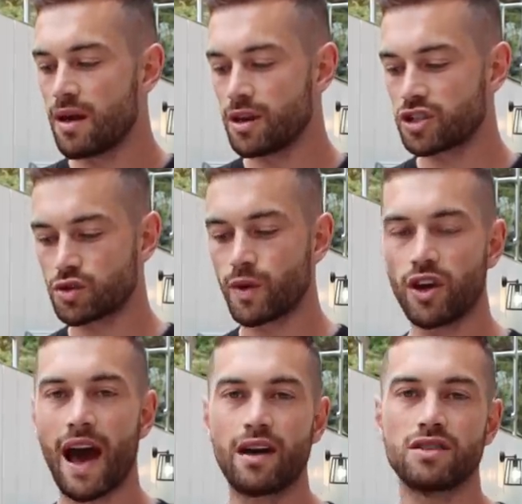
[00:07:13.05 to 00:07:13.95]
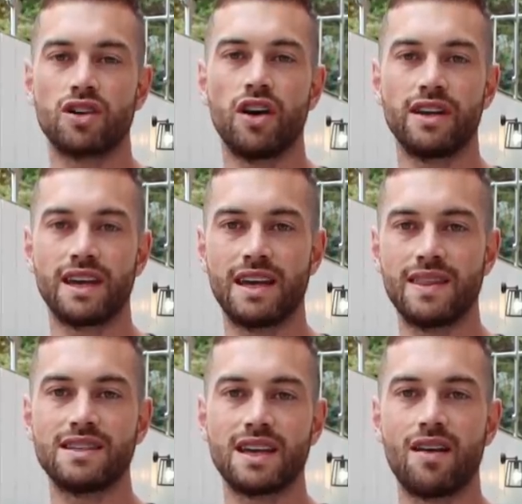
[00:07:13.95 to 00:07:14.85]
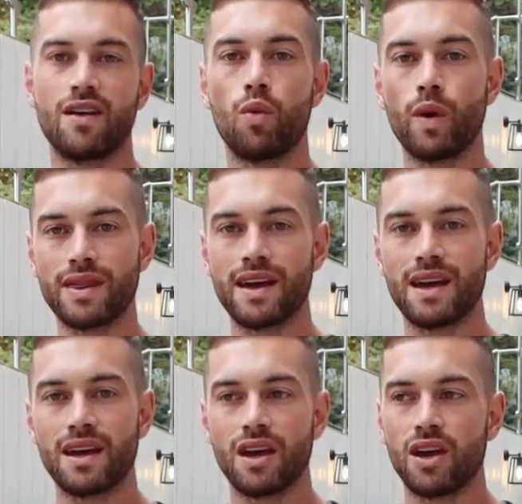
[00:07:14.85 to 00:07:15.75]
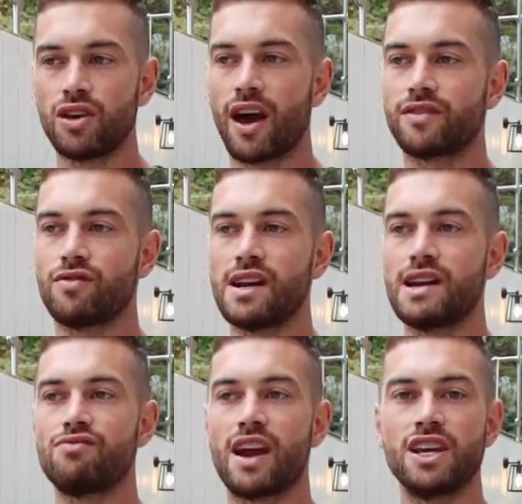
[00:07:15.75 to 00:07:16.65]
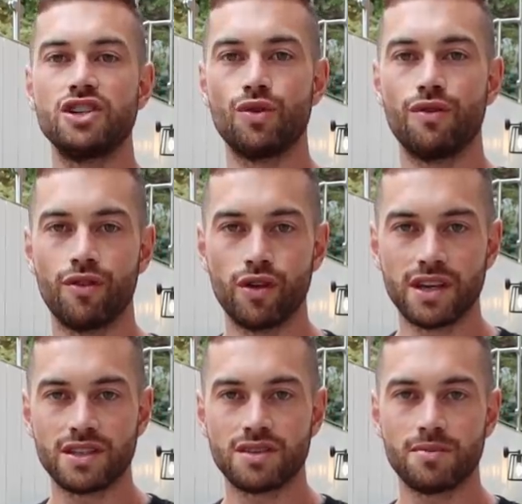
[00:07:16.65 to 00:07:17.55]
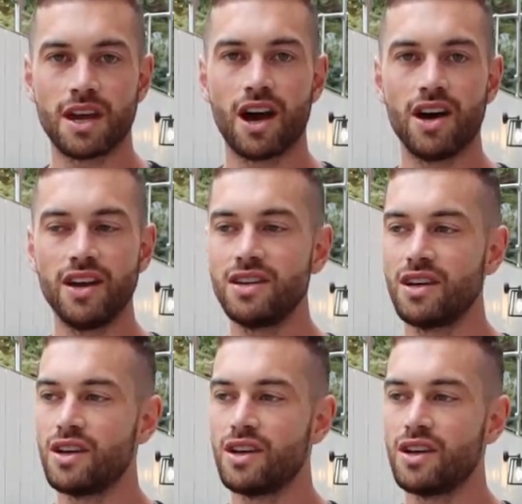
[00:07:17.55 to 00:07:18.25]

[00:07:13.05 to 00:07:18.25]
It's just when you're outside in this area with it, you have to really raise your voice to be heard.